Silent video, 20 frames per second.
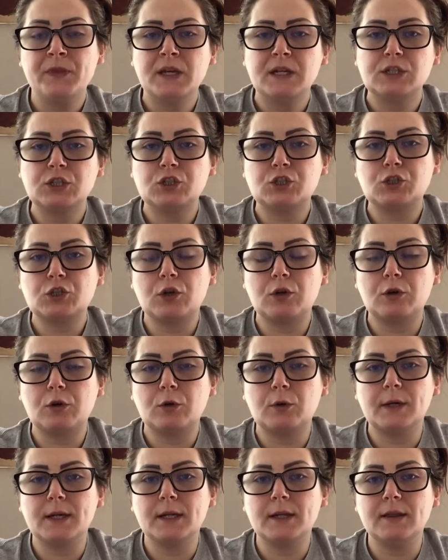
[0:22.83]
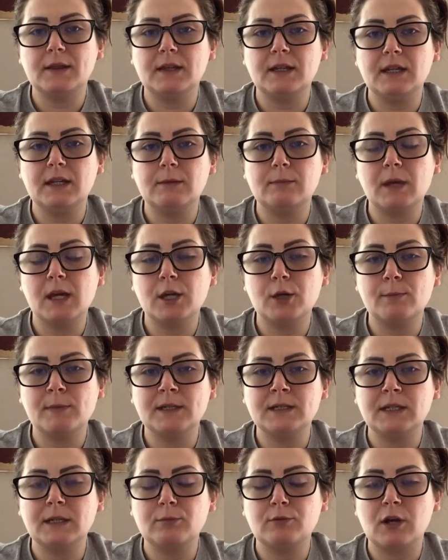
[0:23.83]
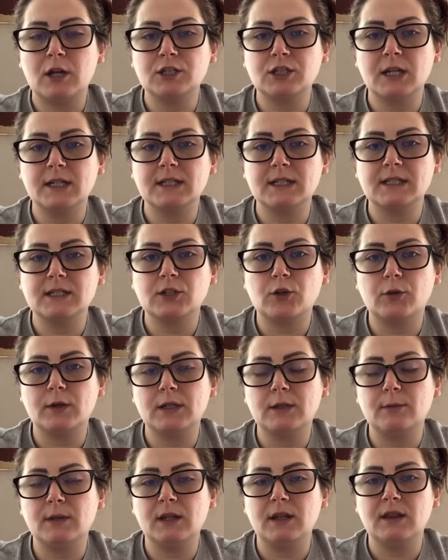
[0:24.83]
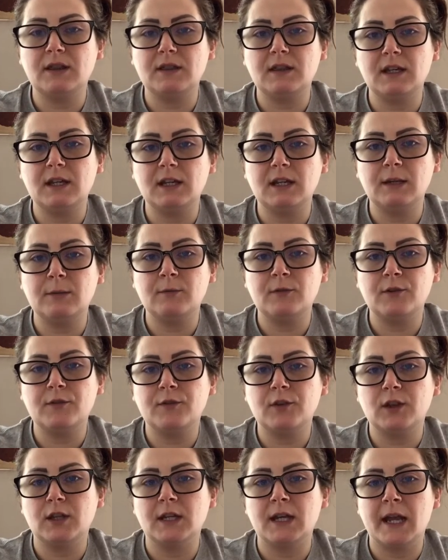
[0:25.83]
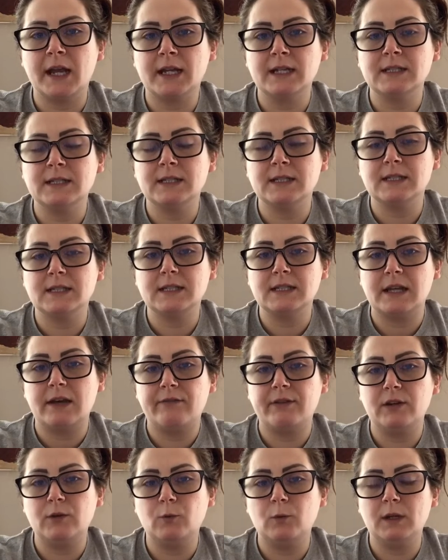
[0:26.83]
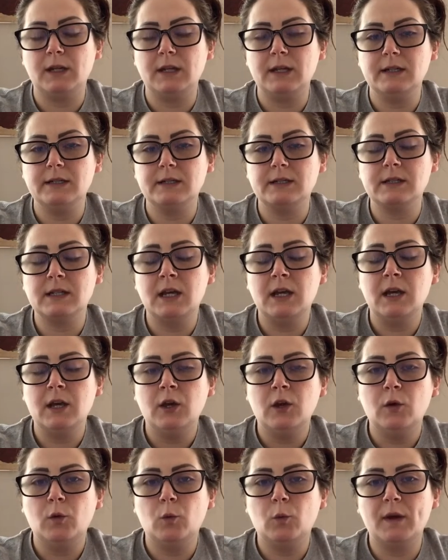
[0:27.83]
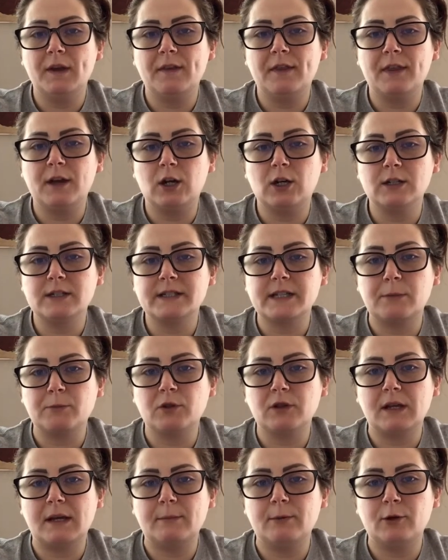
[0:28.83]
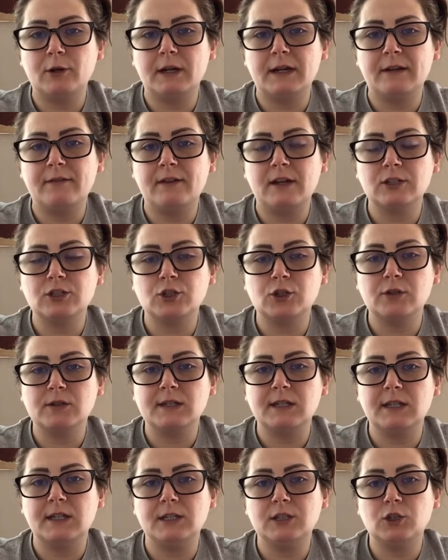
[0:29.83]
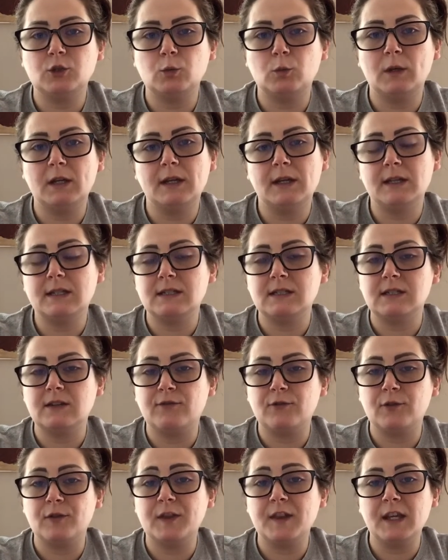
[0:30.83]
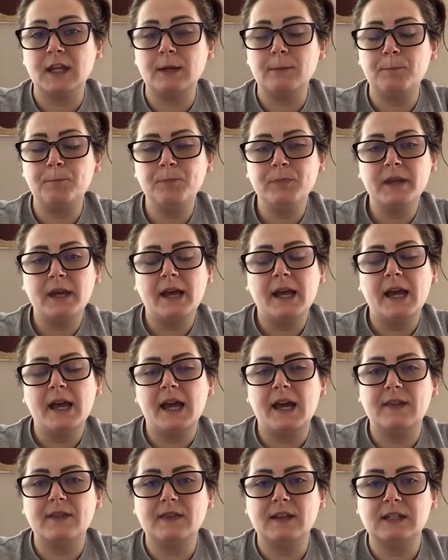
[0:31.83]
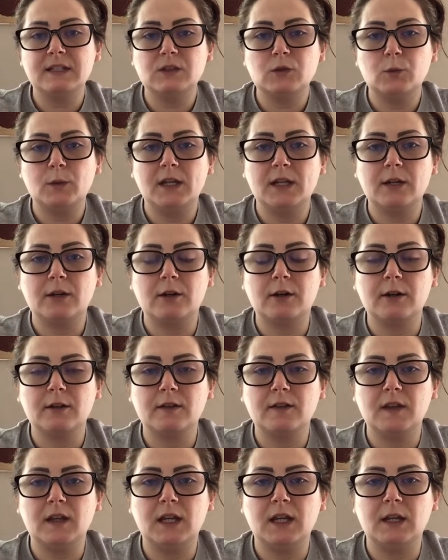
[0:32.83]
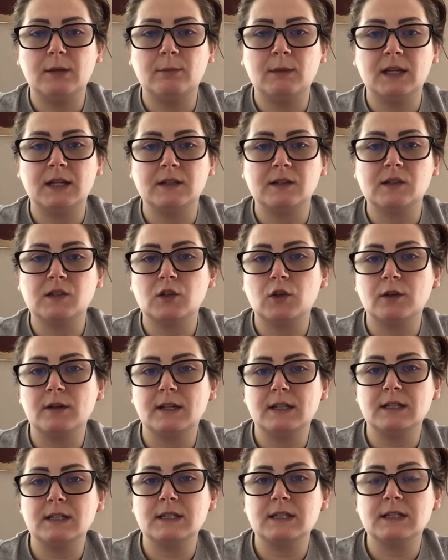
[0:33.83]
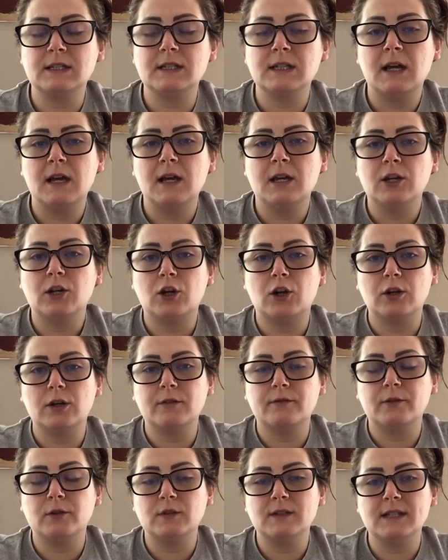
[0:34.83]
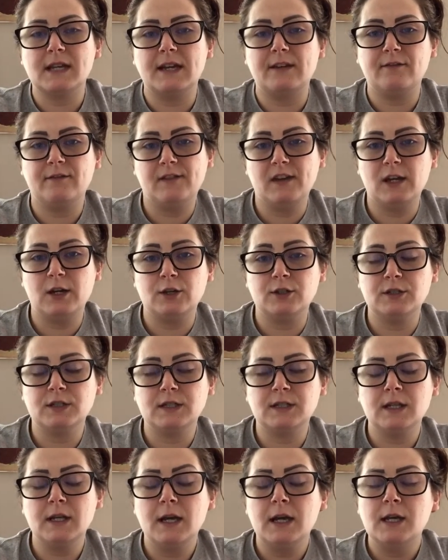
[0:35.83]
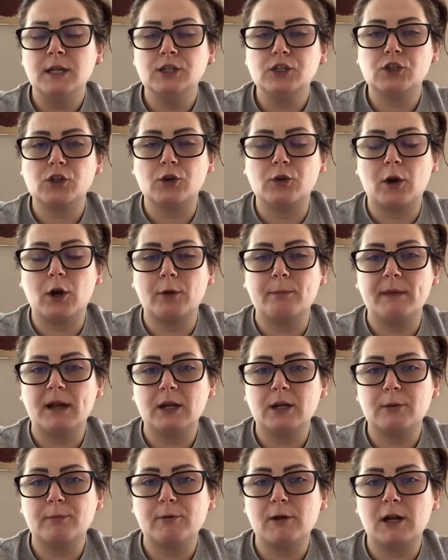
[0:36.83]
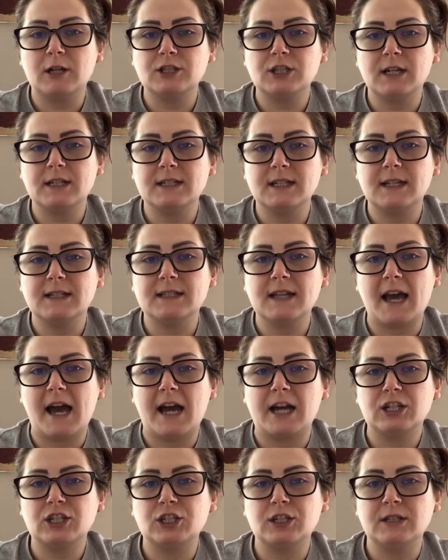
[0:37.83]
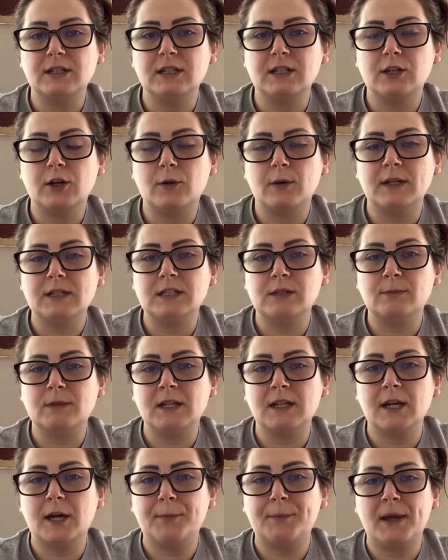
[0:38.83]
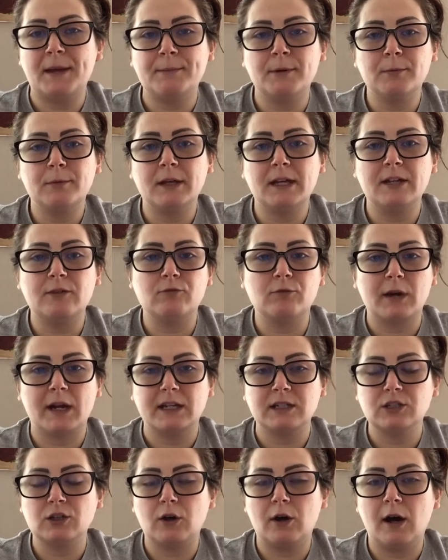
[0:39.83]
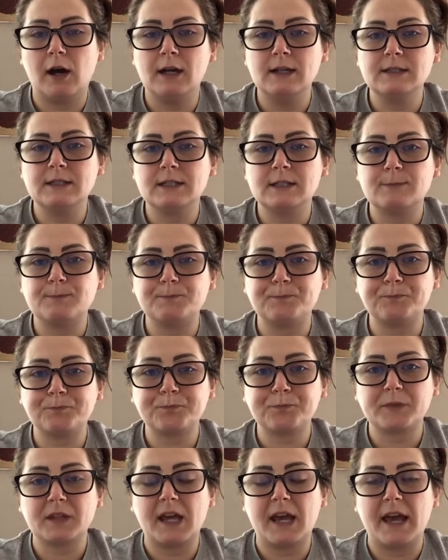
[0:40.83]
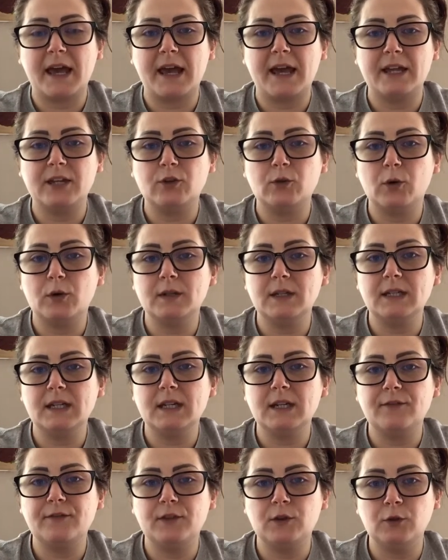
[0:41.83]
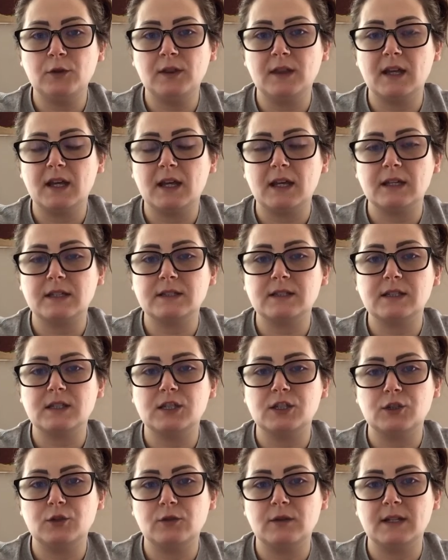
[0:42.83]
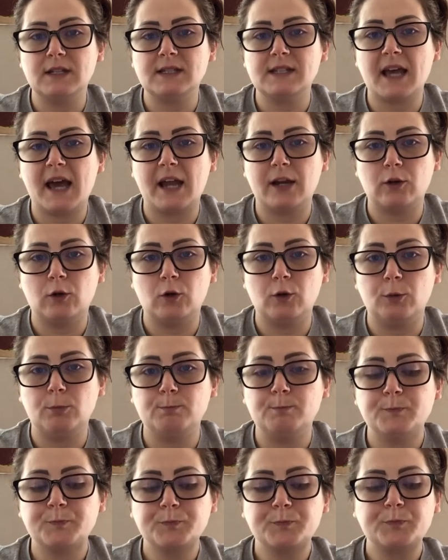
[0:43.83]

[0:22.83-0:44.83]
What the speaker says: So the Maker Monday project is going to be themed for the next 7 weeks with our summer library adventures. Each week is a different theme, and this week our theme is circus, carnivals, and fairs. So our maker project is actually going to be a paper plate ring toss, and you only need a few things to do this at home.